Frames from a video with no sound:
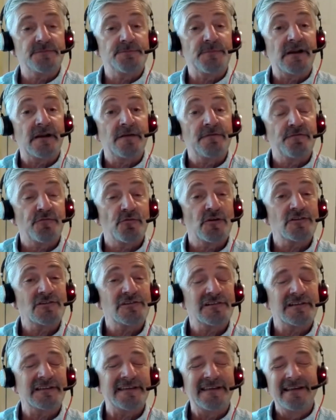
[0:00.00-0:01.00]
But
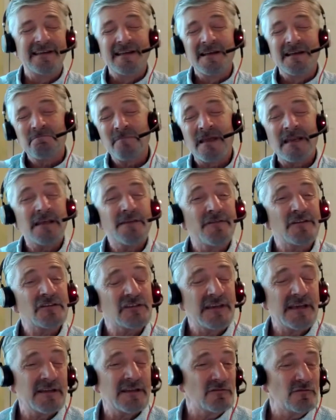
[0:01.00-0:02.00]
unfortunately, many of us
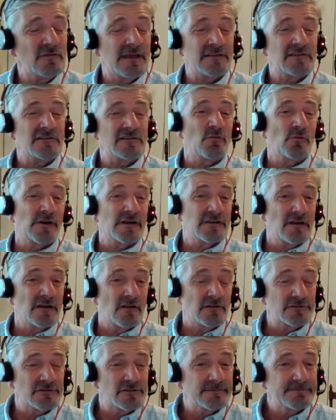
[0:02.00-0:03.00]
can't do that till we're
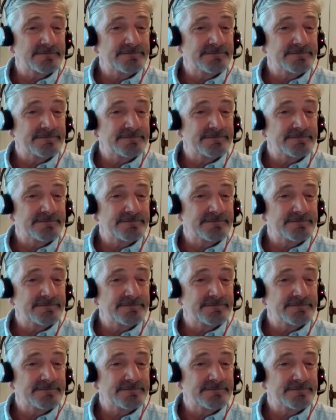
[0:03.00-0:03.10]
adults,